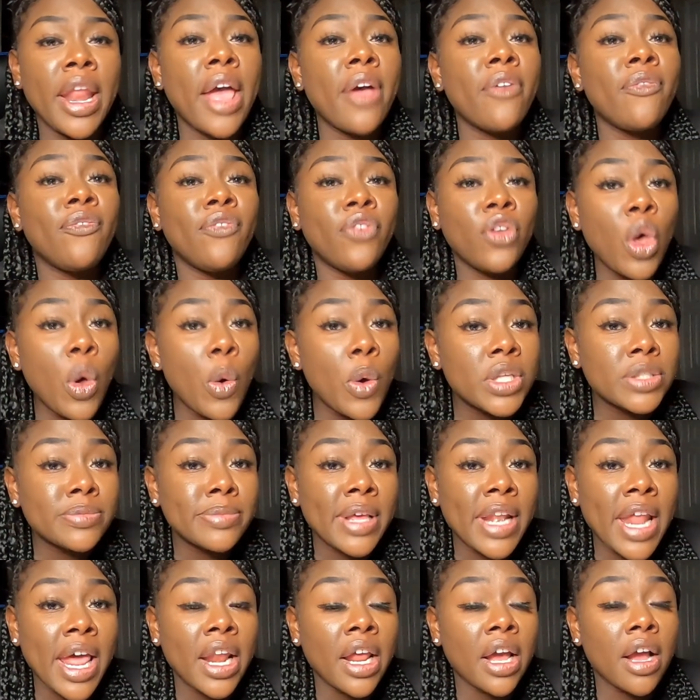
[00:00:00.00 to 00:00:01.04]
That floor was
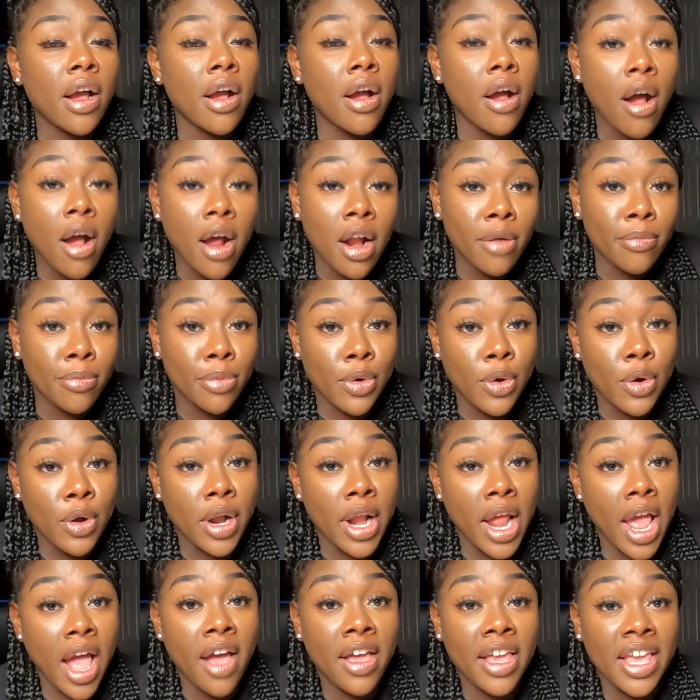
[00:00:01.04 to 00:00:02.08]
made out of
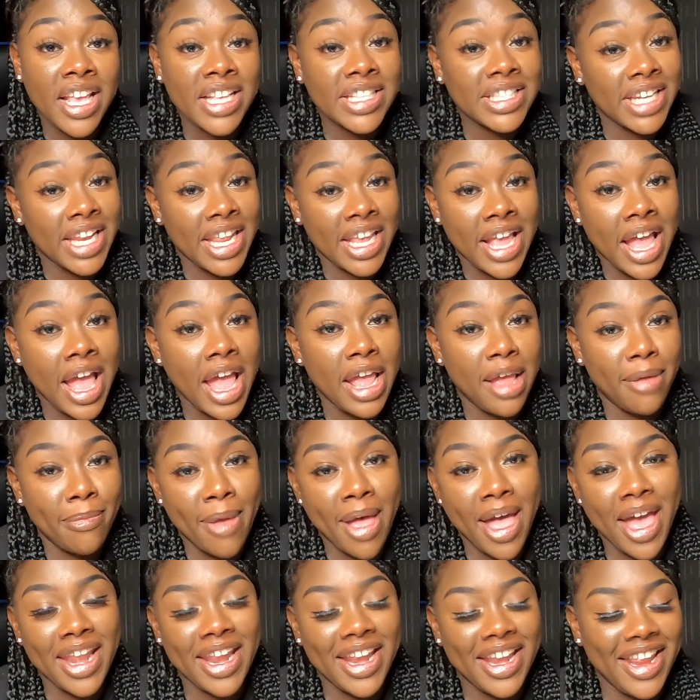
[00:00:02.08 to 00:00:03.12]
cardboard, how easy they got
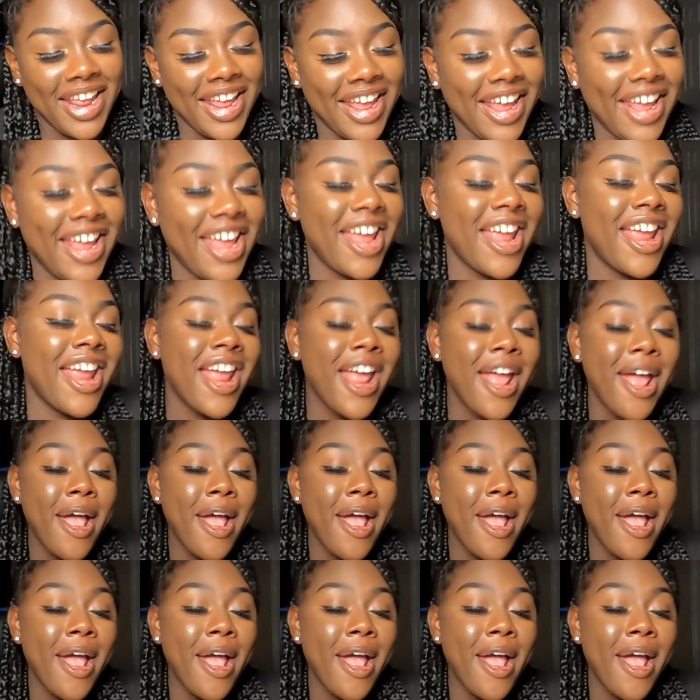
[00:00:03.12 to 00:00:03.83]
him out of there.